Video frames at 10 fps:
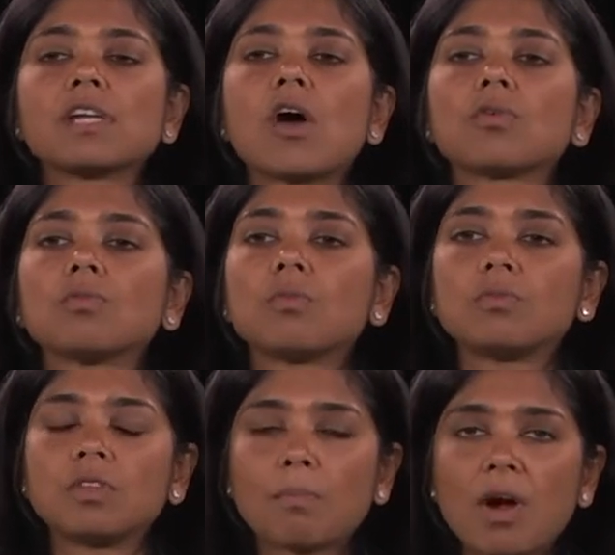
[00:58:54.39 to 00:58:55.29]
Now,
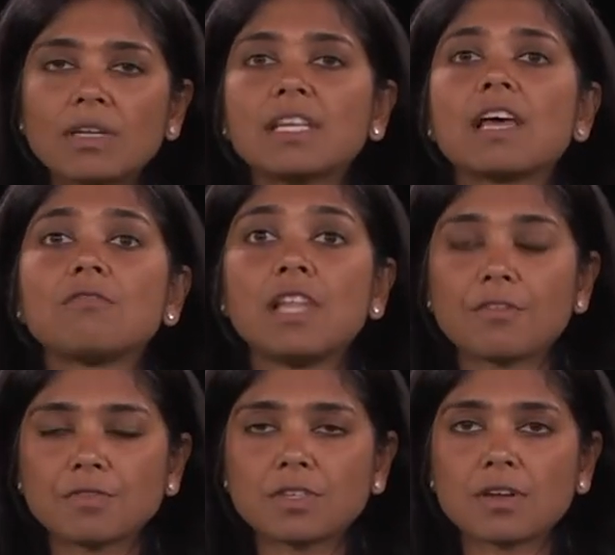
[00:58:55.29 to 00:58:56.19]
the part that I've
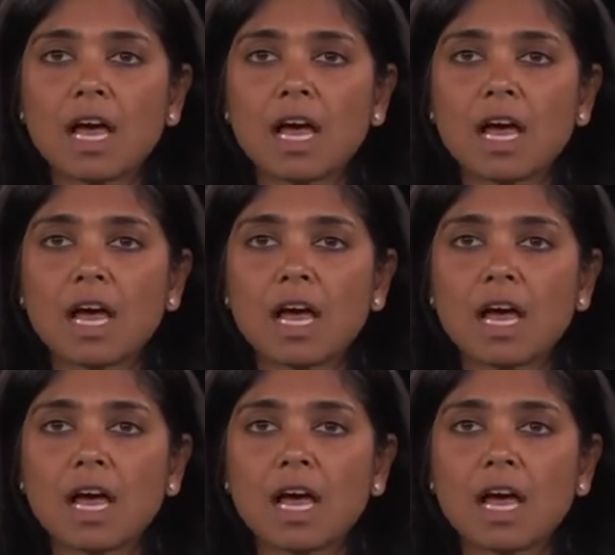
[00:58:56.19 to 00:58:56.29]
left